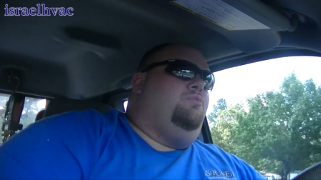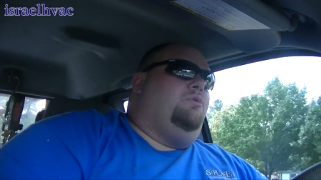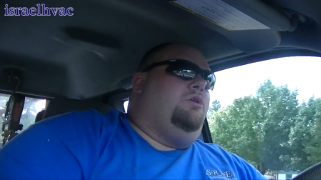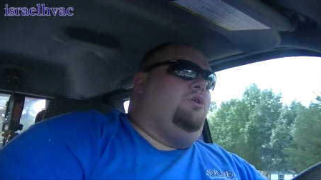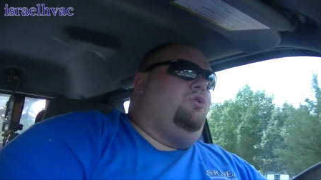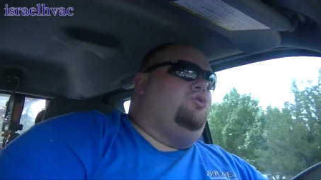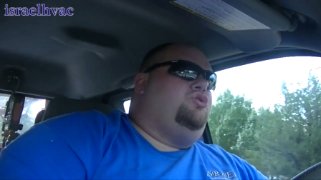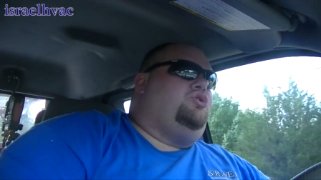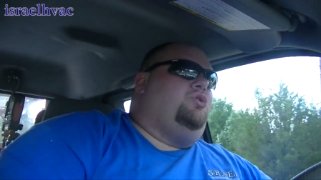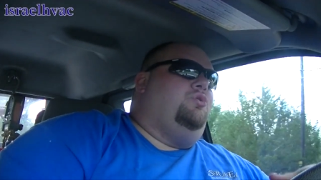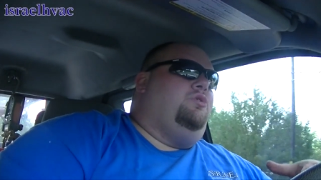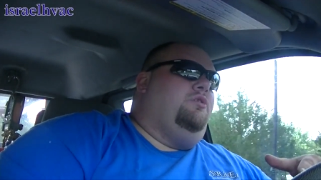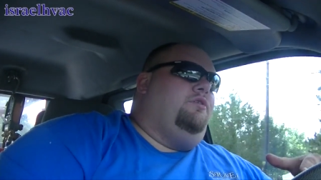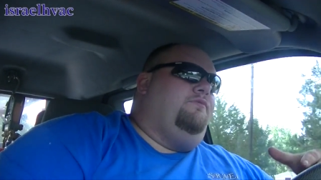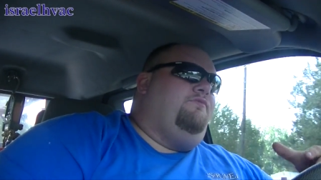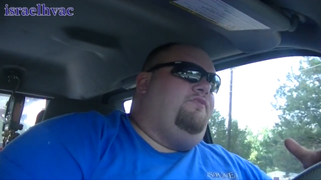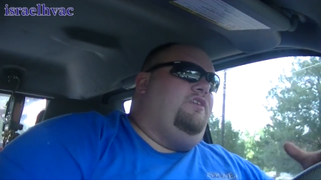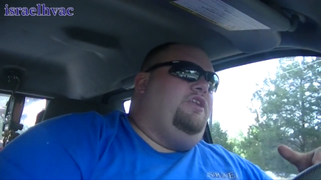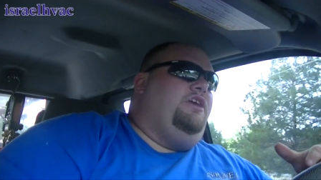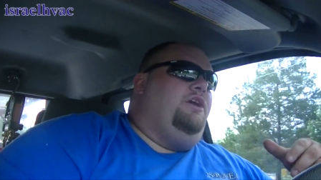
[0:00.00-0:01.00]
we're gonna shoot a
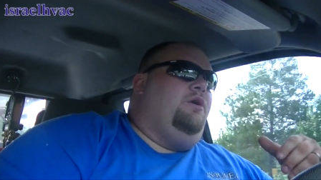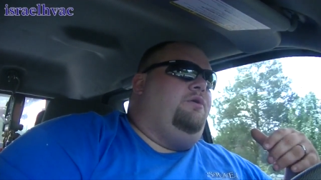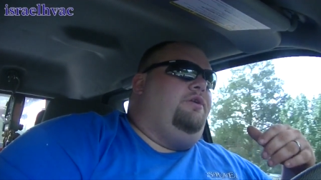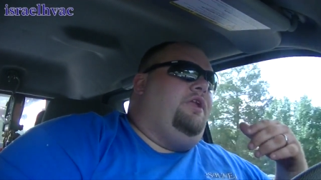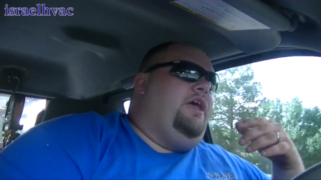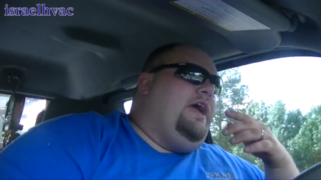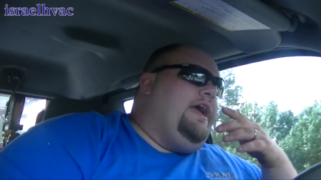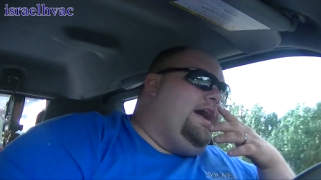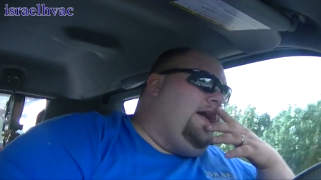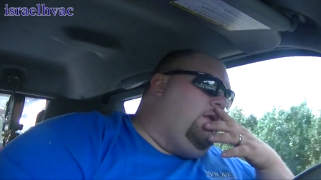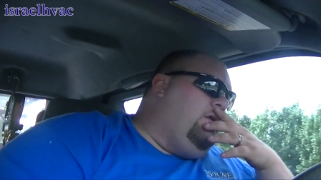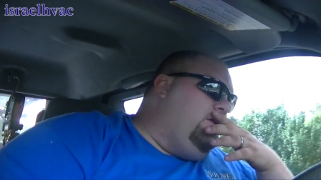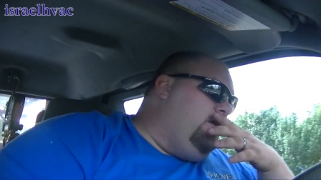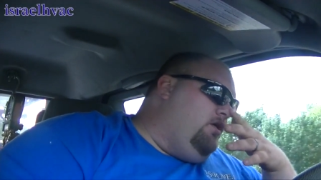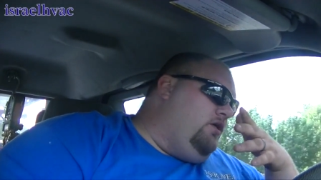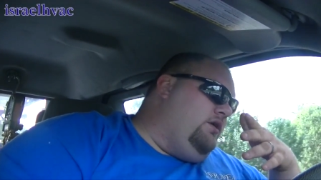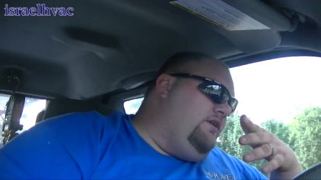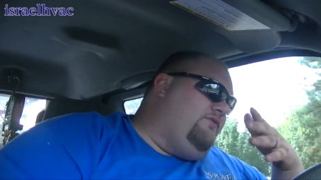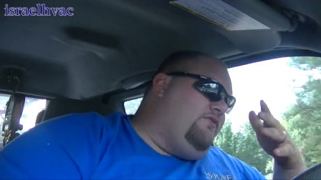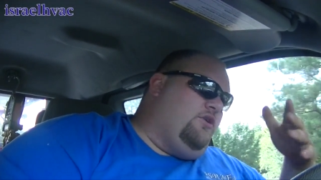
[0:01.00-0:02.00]
video today. I don't
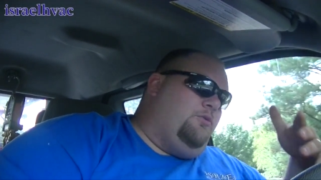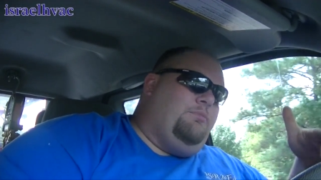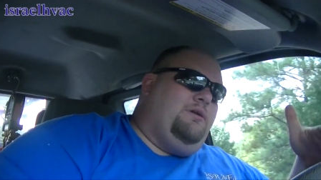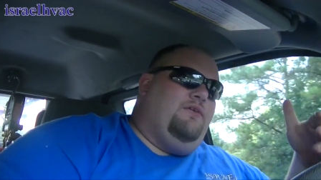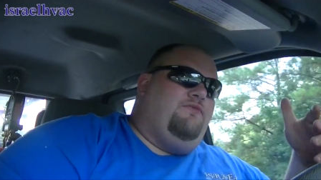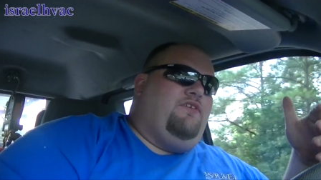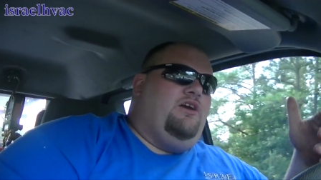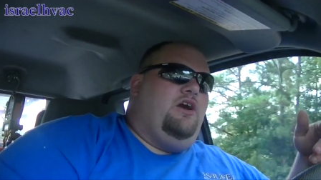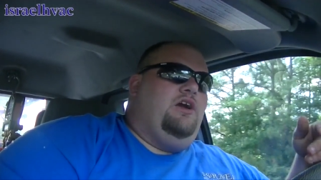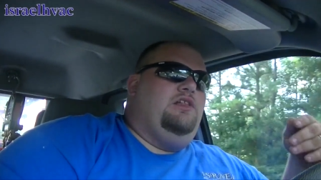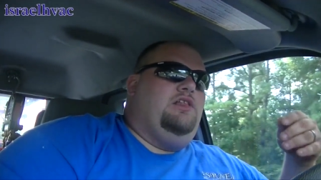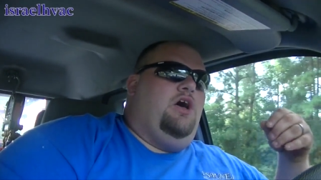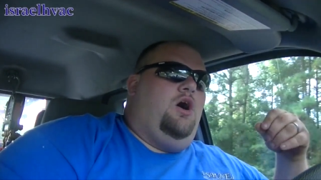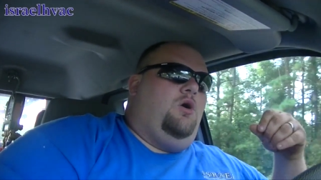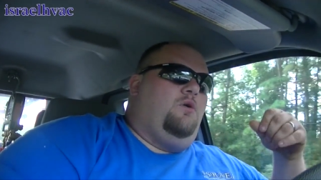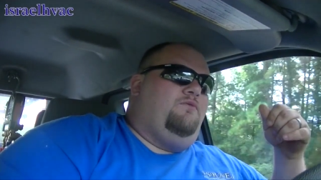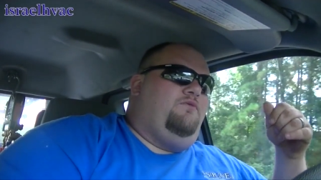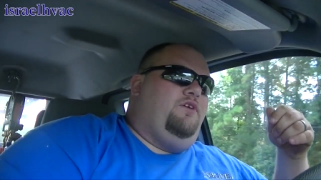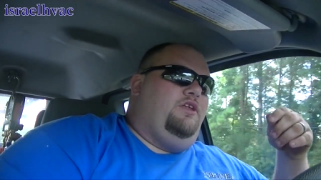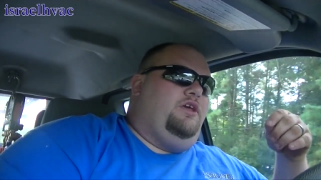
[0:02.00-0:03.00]
know if it'll be a very
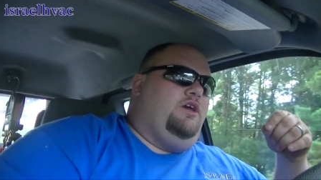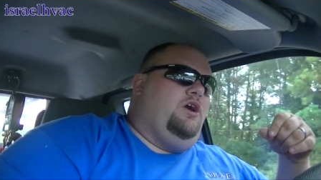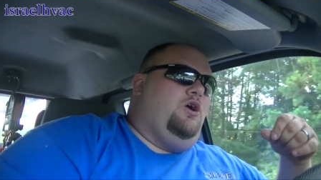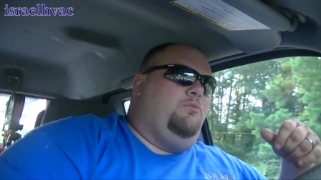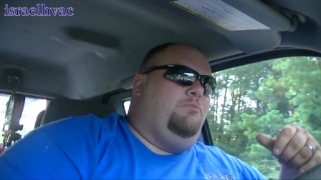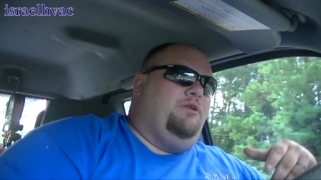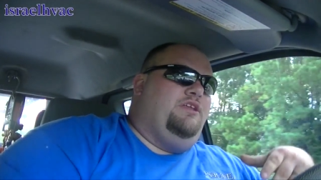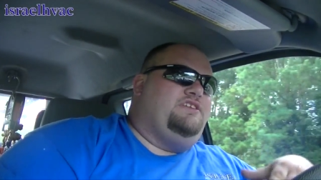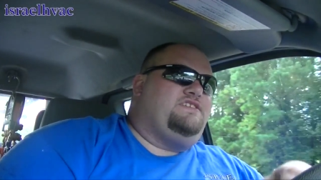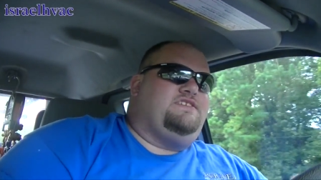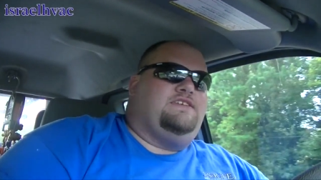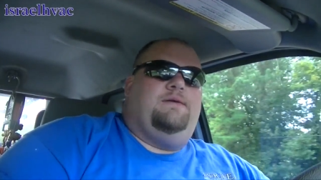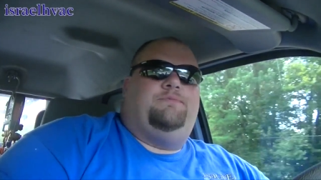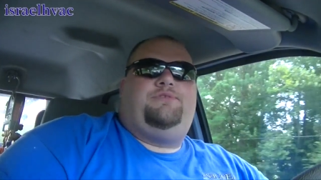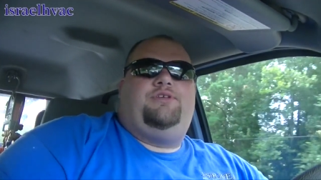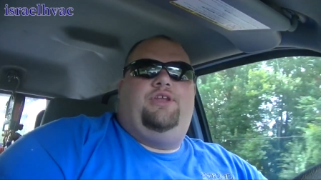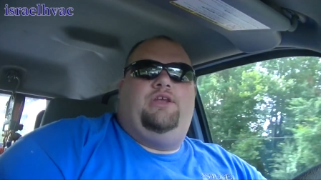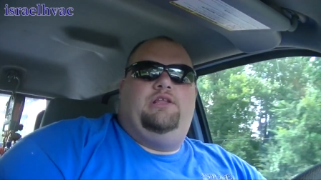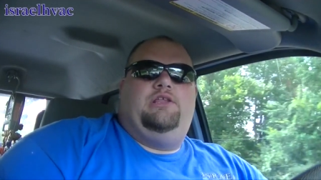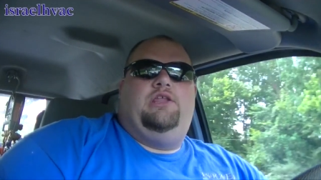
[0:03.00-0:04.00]
long video, but it's
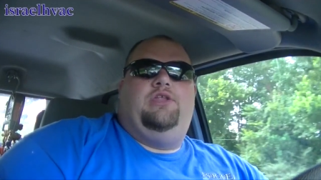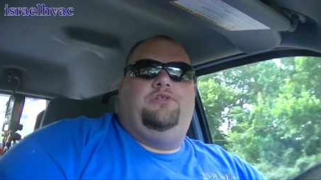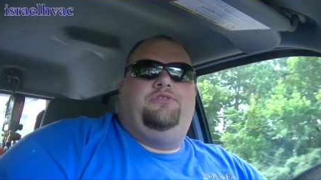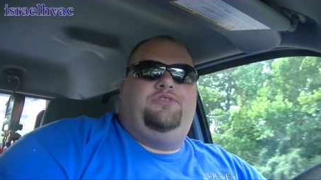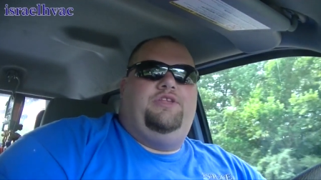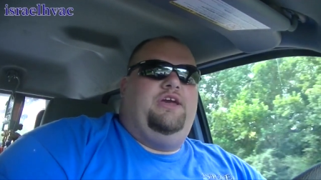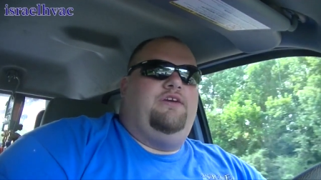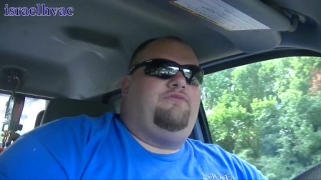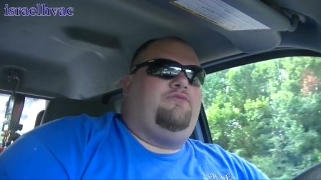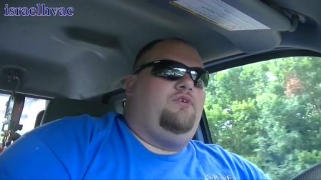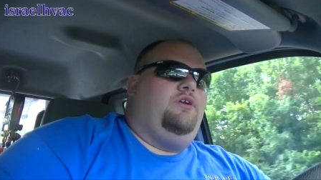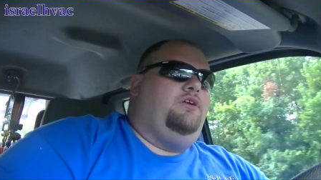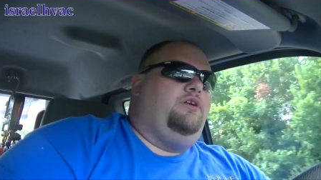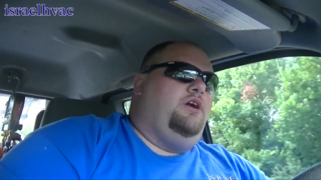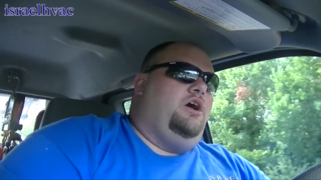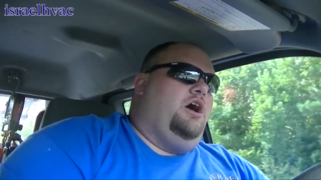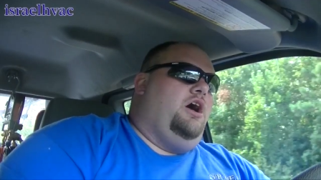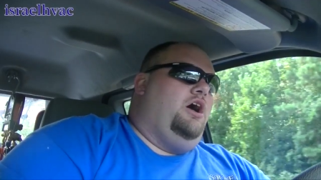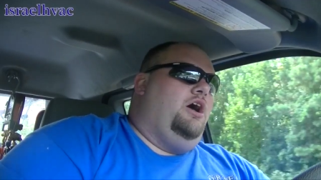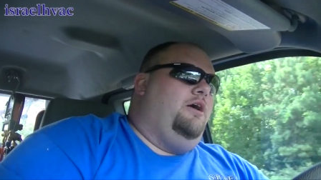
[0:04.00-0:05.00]
something a little
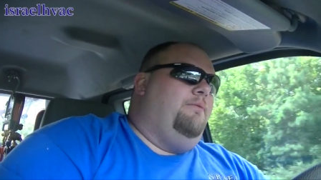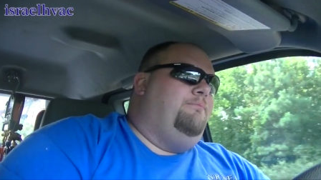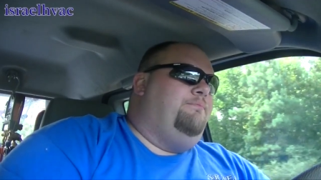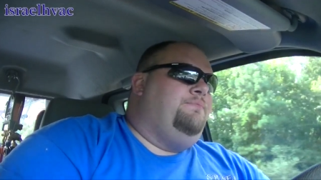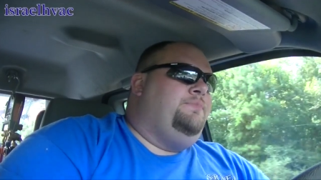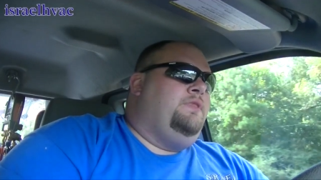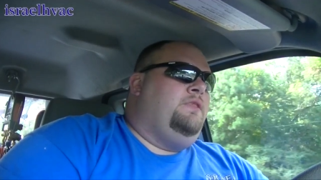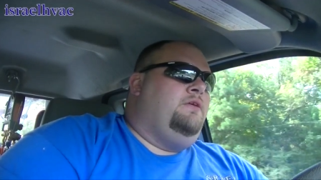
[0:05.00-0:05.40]
different. Um,